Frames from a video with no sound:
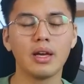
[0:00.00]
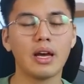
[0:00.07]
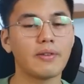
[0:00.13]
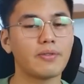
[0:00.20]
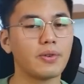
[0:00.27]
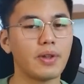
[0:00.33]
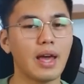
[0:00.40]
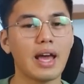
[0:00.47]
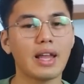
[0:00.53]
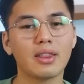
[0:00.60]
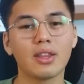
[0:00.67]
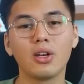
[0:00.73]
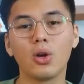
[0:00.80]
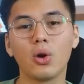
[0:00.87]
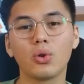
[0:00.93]
After that,
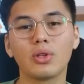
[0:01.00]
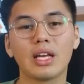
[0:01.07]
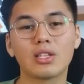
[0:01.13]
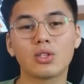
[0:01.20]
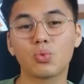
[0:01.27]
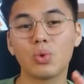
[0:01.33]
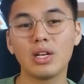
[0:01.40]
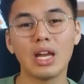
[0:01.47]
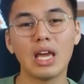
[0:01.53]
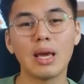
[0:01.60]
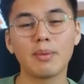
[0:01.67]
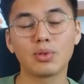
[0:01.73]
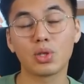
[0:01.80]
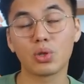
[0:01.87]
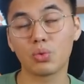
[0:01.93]
the node gets
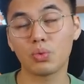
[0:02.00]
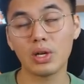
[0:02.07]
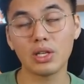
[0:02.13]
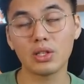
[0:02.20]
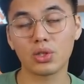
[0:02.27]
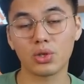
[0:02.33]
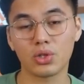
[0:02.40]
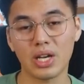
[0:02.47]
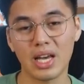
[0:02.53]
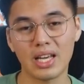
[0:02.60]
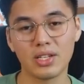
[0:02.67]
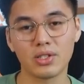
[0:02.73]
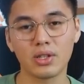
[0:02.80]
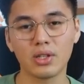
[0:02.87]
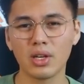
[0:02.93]
renamed to research
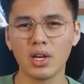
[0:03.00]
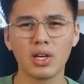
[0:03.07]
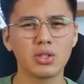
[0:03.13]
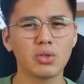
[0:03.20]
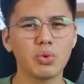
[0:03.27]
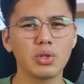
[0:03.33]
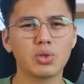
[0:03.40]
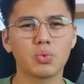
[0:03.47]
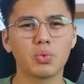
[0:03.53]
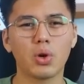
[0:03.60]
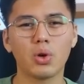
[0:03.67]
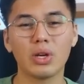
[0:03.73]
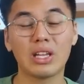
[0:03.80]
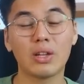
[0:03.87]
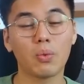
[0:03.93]
agent, so its
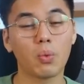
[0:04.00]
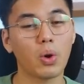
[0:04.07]
role in the